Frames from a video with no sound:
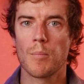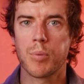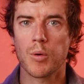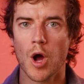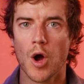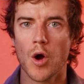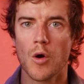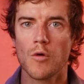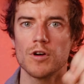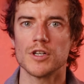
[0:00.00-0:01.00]

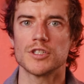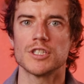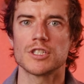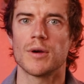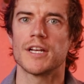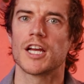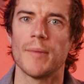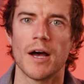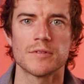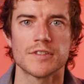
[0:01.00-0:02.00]
Pro version going to come
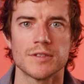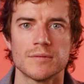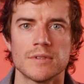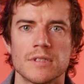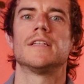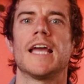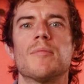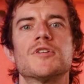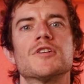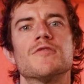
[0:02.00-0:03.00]
out soon? The
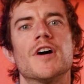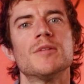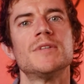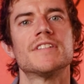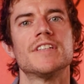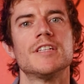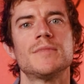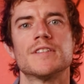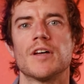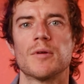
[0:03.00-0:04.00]
Aputure development team
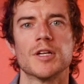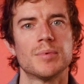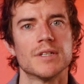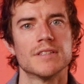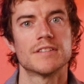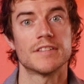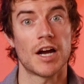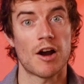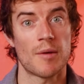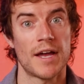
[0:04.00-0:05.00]
has already put
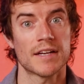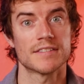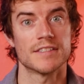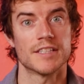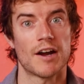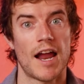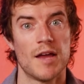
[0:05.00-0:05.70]
CRMX in their